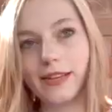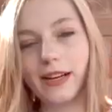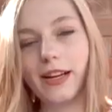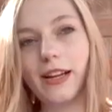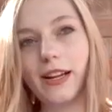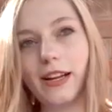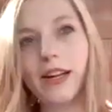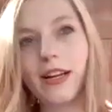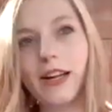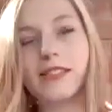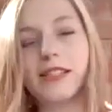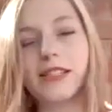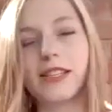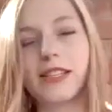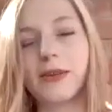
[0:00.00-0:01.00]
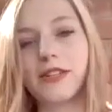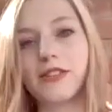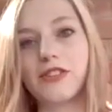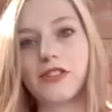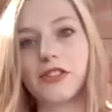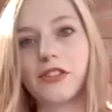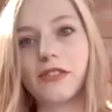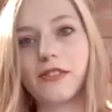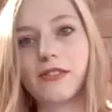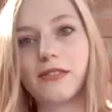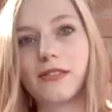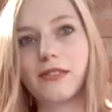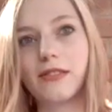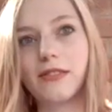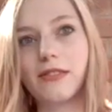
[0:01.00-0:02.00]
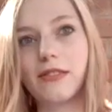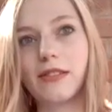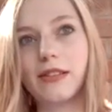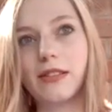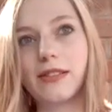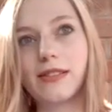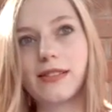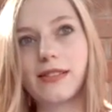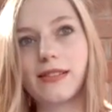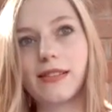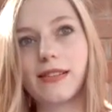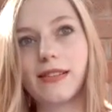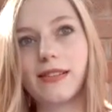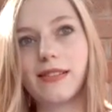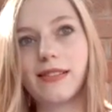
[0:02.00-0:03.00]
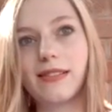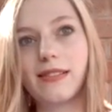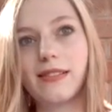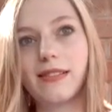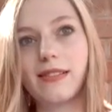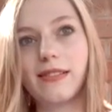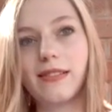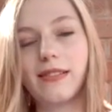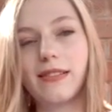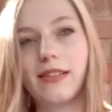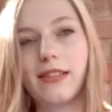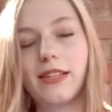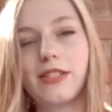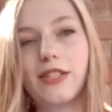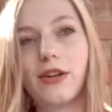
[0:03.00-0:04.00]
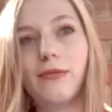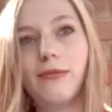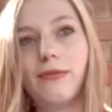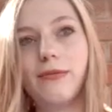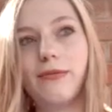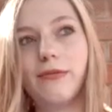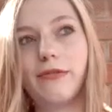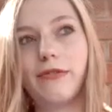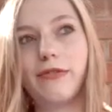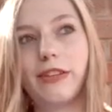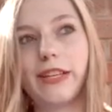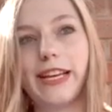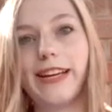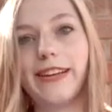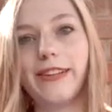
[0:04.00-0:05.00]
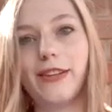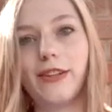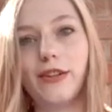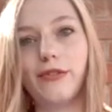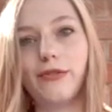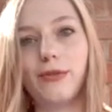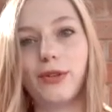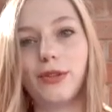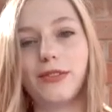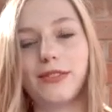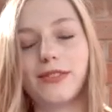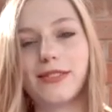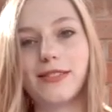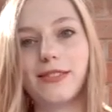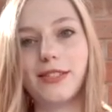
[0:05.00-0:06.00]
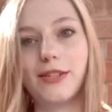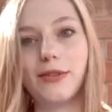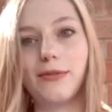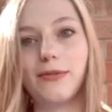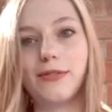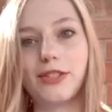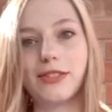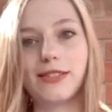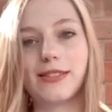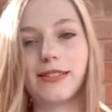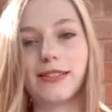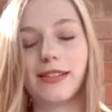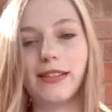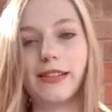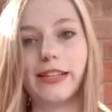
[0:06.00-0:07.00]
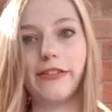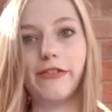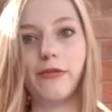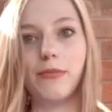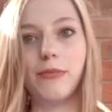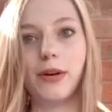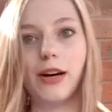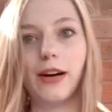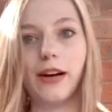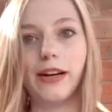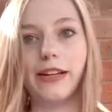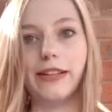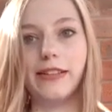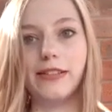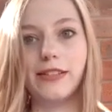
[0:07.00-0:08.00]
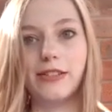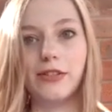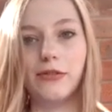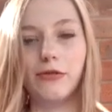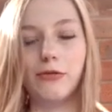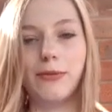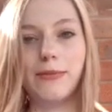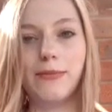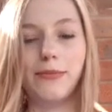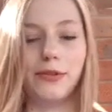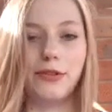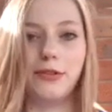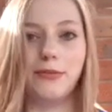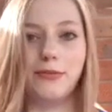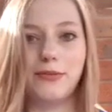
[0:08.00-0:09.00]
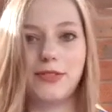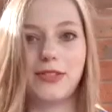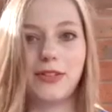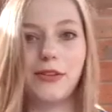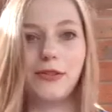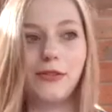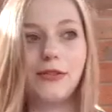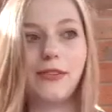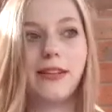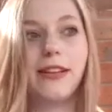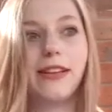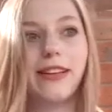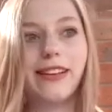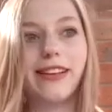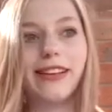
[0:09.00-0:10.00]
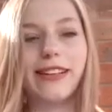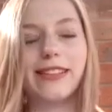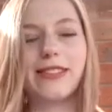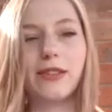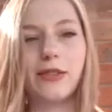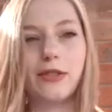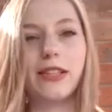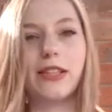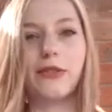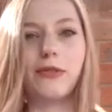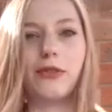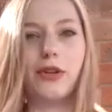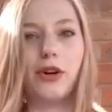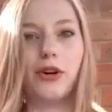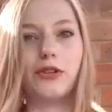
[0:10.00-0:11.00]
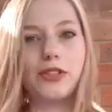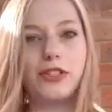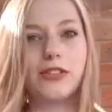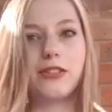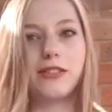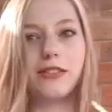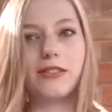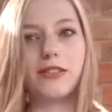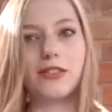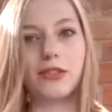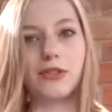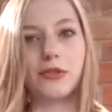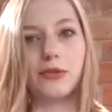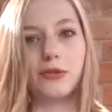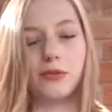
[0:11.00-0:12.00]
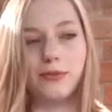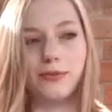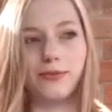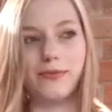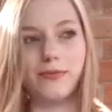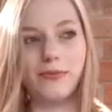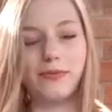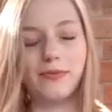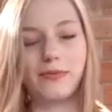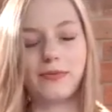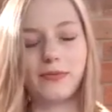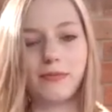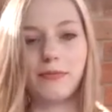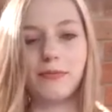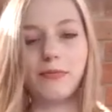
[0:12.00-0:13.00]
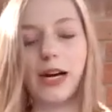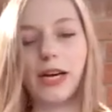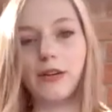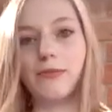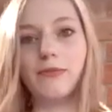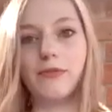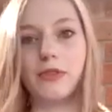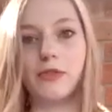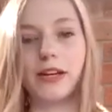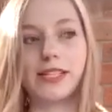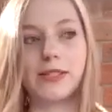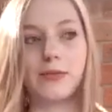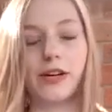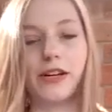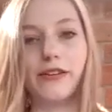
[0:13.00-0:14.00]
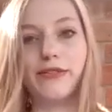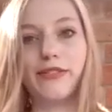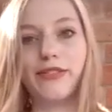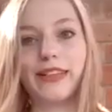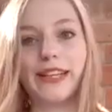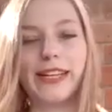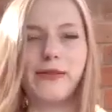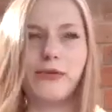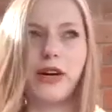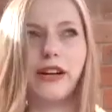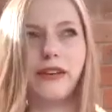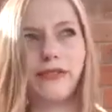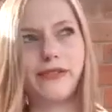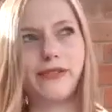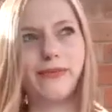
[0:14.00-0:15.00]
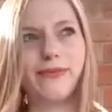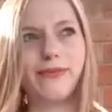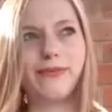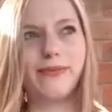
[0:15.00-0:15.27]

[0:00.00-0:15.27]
I liked that mention because you don't forget your loved ones. You don't just leave them behind. You remember them. So it's a good little nod to, well, your ex-wife, late wife,